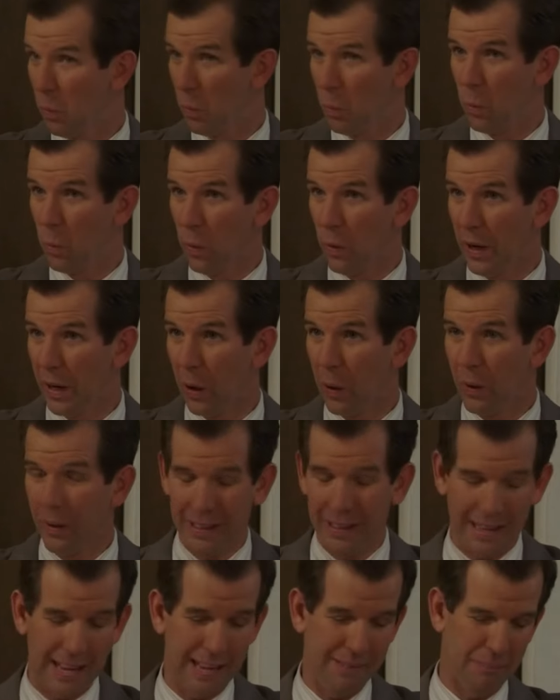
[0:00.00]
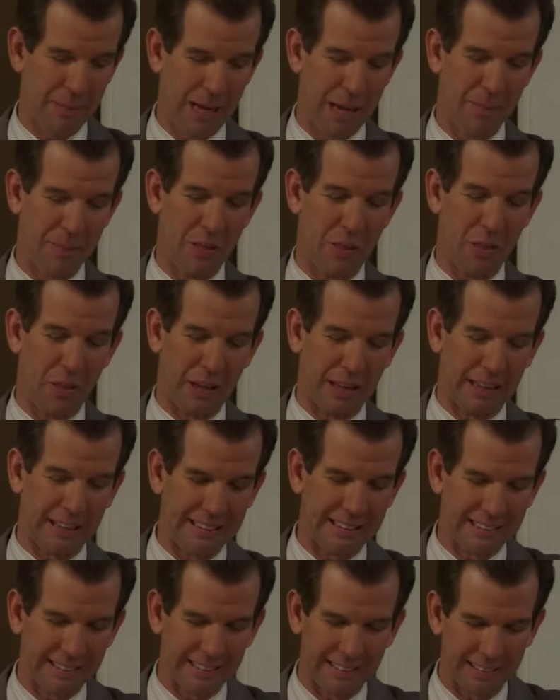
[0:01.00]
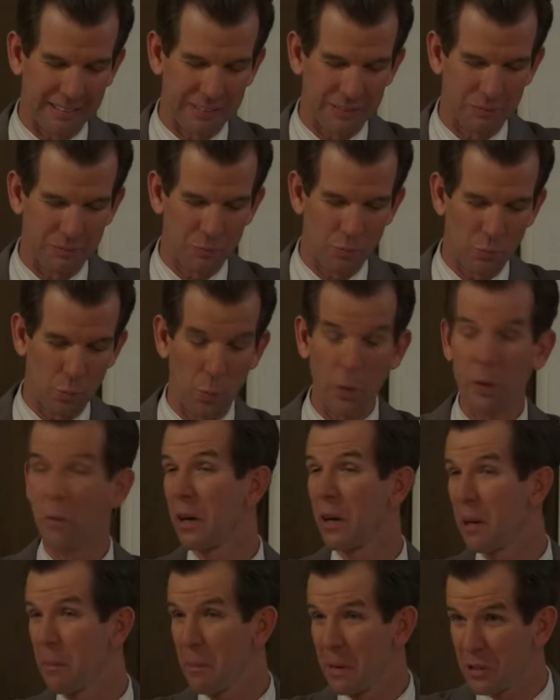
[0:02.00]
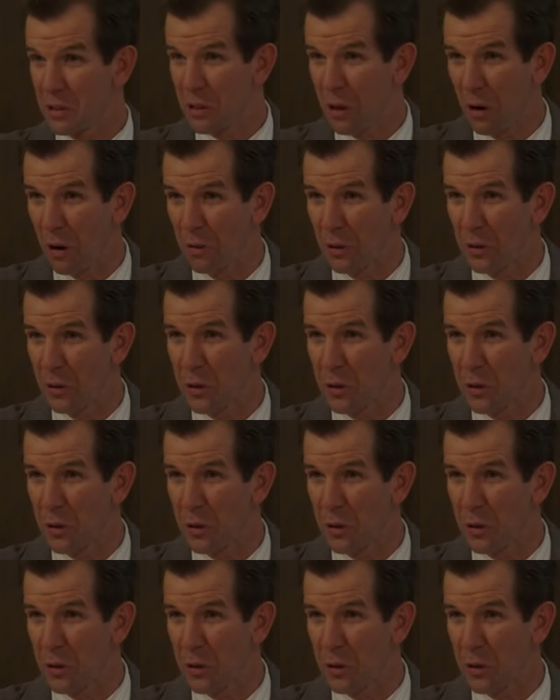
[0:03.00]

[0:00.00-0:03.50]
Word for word: Well, I've been thinking, uh, we really miss you over at the